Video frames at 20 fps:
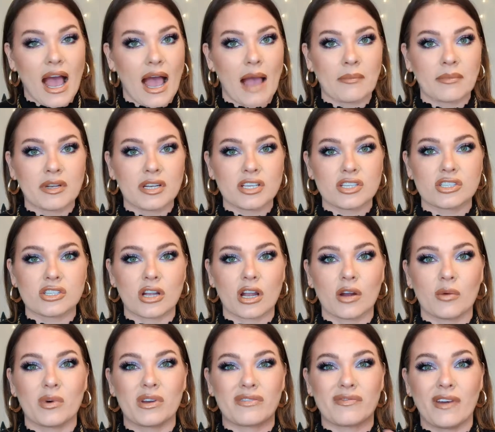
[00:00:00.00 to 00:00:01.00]
I'm going to
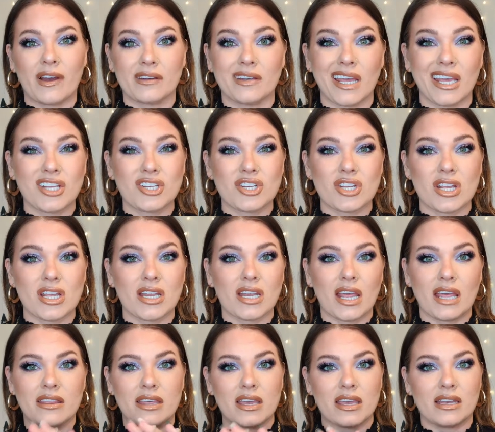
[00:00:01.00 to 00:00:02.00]
start with foundation
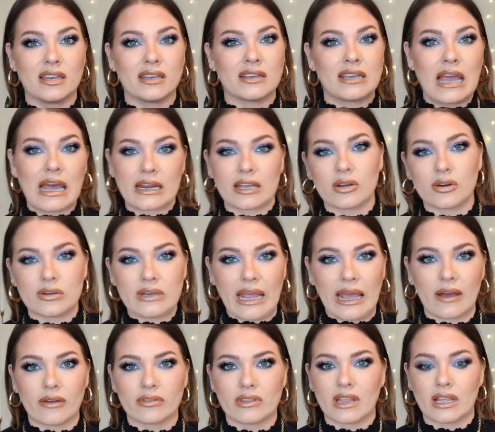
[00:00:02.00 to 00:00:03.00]
and then kind of go
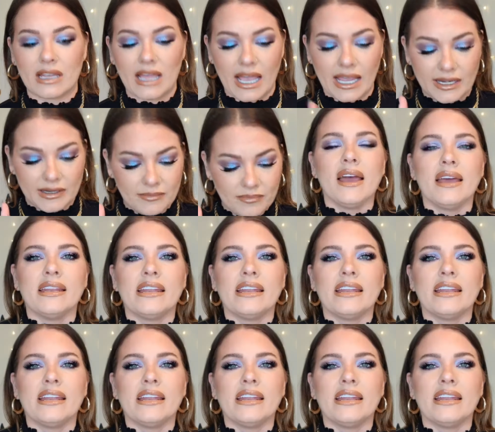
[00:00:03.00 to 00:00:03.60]
down the line.